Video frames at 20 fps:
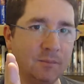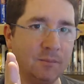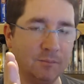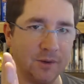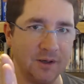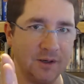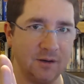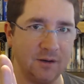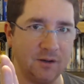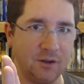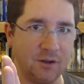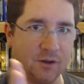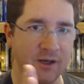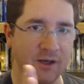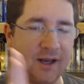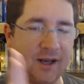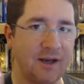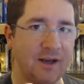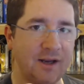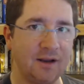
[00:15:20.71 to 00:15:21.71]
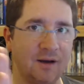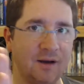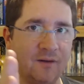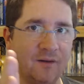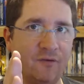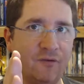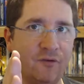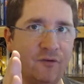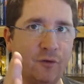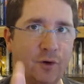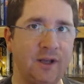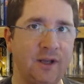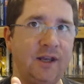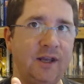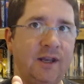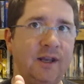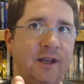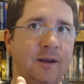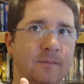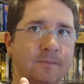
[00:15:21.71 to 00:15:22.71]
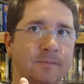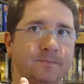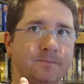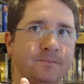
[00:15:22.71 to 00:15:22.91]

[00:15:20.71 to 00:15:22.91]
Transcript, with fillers: But you're getting a free